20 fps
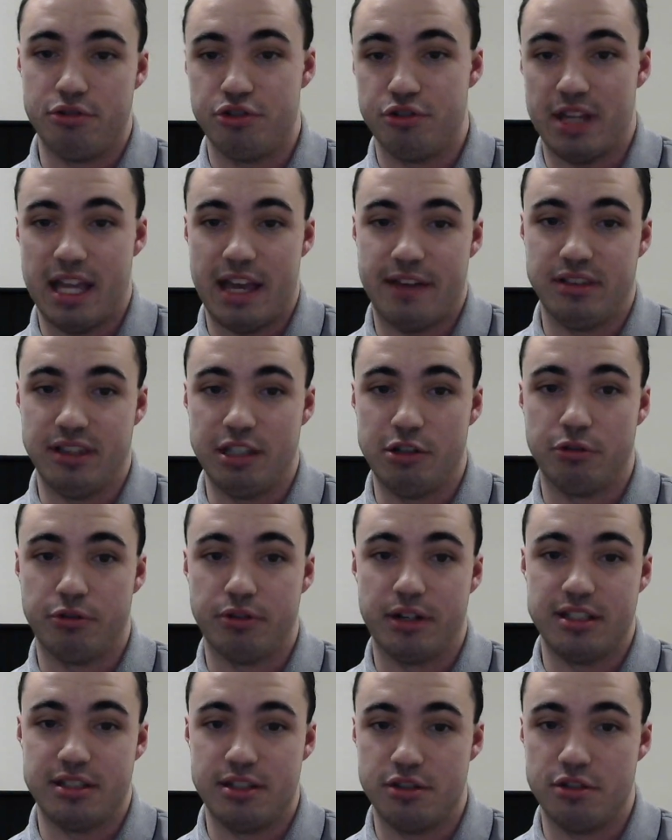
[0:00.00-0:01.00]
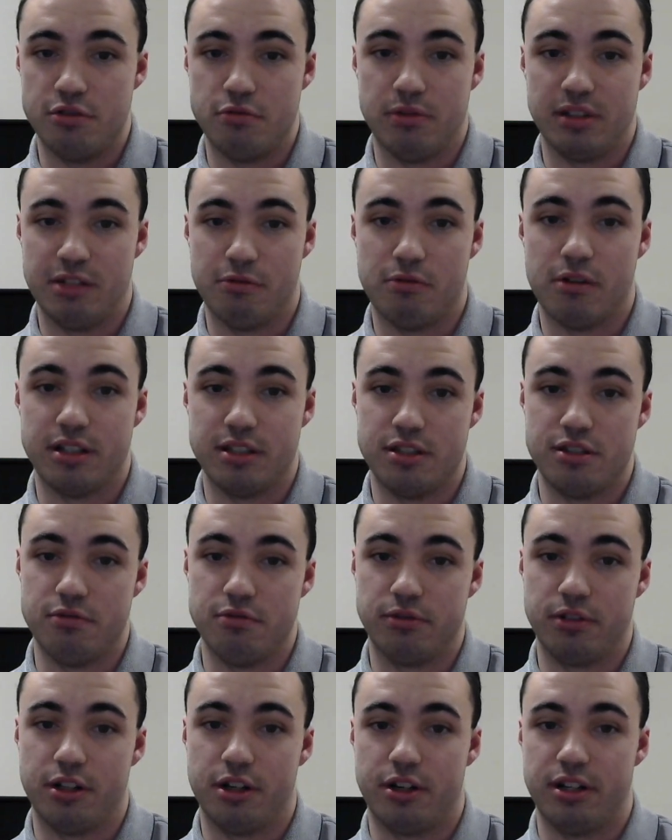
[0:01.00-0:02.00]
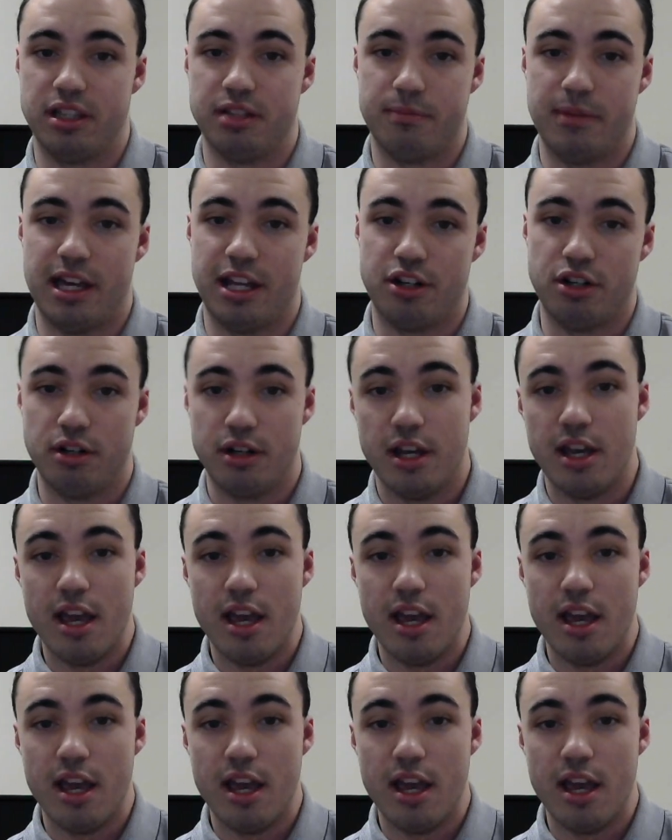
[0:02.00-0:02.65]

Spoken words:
should have the legal right to do what they want to do regarding the matter.